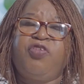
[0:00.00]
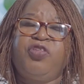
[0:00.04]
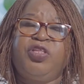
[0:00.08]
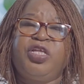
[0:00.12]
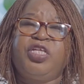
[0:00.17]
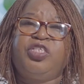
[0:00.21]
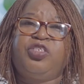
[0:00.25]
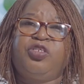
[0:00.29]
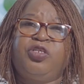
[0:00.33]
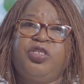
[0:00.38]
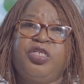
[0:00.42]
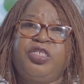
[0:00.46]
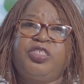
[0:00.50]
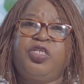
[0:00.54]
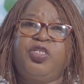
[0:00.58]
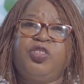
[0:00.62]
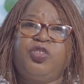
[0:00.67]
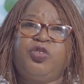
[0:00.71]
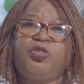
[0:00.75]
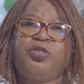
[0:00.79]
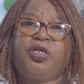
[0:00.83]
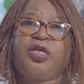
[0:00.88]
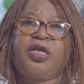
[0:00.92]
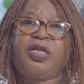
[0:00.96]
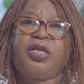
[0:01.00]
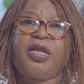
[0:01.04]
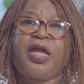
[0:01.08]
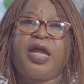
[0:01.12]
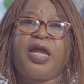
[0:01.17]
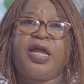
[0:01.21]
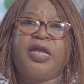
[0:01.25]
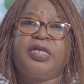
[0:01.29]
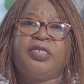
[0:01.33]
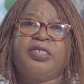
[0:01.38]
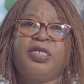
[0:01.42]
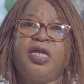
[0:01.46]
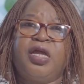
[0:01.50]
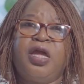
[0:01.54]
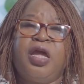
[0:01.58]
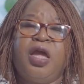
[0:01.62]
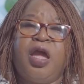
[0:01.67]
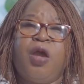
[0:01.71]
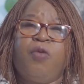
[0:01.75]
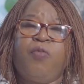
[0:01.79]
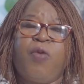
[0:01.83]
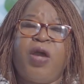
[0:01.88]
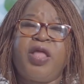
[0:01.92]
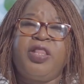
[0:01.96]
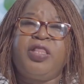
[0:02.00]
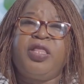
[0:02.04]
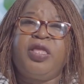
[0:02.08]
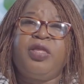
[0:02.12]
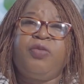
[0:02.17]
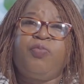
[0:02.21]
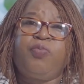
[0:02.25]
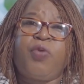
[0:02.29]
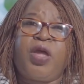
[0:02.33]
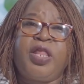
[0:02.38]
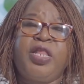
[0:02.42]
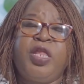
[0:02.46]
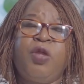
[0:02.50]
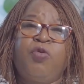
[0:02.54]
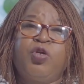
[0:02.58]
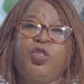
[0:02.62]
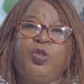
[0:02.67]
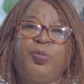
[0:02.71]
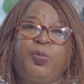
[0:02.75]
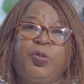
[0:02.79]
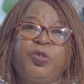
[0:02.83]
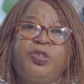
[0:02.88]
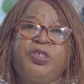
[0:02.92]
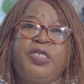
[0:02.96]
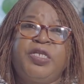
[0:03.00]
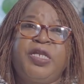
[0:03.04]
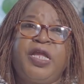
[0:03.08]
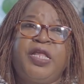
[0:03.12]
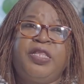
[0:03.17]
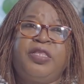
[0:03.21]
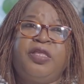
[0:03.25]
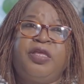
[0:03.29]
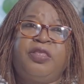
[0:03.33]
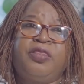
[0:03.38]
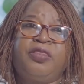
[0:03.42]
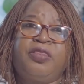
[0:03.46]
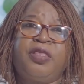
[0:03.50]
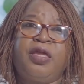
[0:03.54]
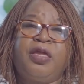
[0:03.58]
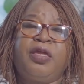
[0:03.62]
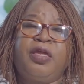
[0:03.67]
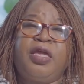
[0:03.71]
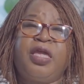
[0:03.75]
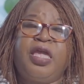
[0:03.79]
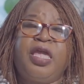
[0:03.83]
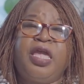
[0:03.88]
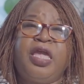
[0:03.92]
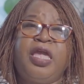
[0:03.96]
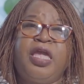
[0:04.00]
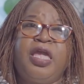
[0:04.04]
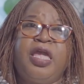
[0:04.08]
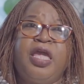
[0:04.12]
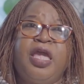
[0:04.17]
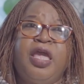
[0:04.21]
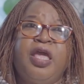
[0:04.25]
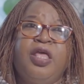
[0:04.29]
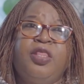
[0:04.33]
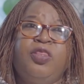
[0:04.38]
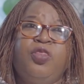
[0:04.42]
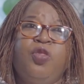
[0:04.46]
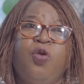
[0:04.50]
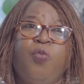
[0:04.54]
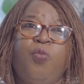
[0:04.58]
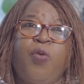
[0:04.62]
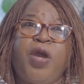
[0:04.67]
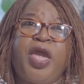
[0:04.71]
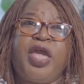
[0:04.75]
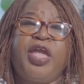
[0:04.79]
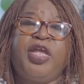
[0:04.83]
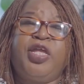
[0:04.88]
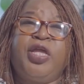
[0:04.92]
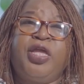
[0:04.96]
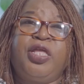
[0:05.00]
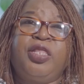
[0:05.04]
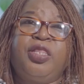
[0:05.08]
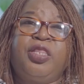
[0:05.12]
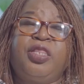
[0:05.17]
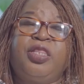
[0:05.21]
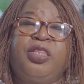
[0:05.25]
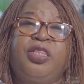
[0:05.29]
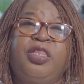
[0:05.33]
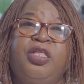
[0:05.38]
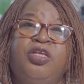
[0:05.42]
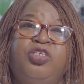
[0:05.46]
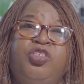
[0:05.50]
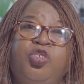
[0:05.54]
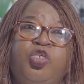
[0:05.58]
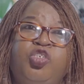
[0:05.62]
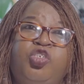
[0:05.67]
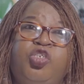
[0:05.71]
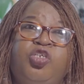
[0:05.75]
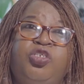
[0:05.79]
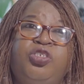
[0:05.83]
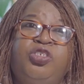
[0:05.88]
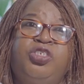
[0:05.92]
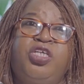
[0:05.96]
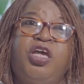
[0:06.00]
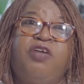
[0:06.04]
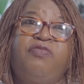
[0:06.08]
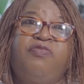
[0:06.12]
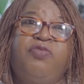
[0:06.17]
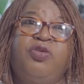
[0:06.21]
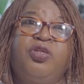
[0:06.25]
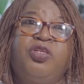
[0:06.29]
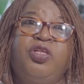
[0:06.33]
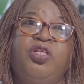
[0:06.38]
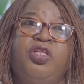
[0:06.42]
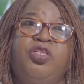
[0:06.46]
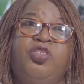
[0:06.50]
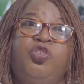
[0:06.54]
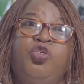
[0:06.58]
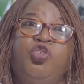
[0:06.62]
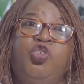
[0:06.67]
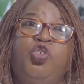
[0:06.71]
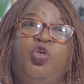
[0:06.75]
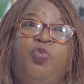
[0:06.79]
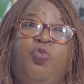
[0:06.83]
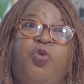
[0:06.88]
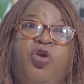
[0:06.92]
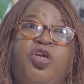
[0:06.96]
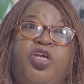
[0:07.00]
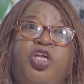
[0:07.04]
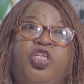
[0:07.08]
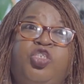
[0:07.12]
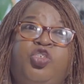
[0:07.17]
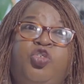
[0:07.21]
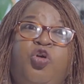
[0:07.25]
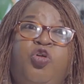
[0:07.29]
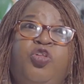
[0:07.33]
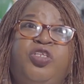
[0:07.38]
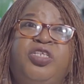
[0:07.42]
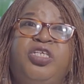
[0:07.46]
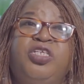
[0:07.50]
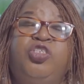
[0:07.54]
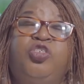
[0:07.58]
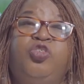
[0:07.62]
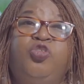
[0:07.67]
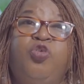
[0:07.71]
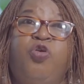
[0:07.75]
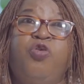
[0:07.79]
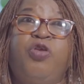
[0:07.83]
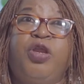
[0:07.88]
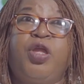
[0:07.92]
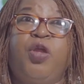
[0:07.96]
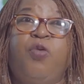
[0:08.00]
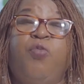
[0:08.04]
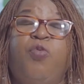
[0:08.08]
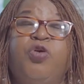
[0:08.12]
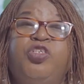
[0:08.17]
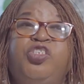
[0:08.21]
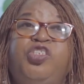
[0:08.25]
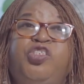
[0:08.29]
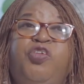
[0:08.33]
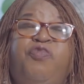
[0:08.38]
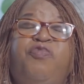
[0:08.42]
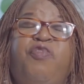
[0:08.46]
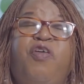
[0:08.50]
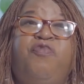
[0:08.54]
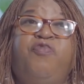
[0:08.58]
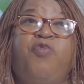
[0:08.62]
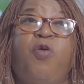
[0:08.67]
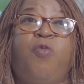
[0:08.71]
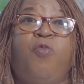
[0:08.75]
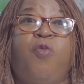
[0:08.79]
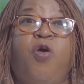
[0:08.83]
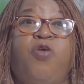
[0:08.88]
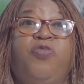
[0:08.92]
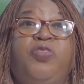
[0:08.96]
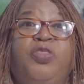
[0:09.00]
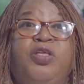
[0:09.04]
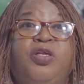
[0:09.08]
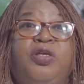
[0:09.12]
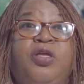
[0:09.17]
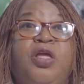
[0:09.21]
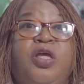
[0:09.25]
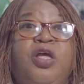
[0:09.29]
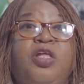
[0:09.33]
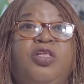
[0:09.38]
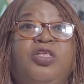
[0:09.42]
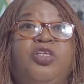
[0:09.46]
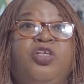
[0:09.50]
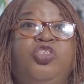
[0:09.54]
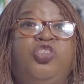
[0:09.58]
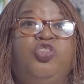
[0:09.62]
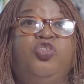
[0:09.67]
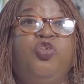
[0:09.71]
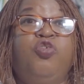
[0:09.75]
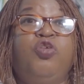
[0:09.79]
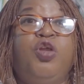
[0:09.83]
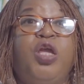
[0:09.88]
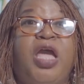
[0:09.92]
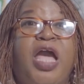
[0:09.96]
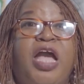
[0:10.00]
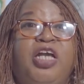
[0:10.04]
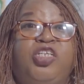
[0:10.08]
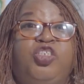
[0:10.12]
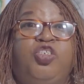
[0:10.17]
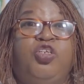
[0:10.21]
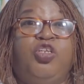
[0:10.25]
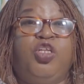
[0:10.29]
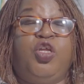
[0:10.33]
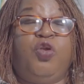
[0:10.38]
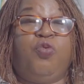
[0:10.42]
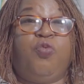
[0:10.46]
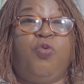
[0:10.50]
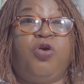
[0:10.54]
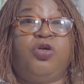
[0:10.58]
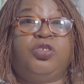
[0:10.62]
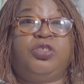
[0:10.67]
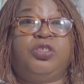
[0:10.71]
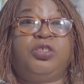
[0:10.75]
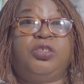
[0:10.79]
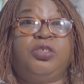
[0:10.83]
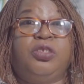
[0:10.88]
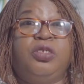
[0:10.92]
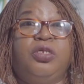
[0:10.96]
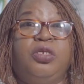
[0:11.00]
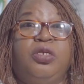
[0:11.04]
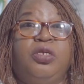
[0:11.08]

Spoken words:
you need to listen to the client. When he was putting in the thing, the way the social worker told the story was different from what the story actually was,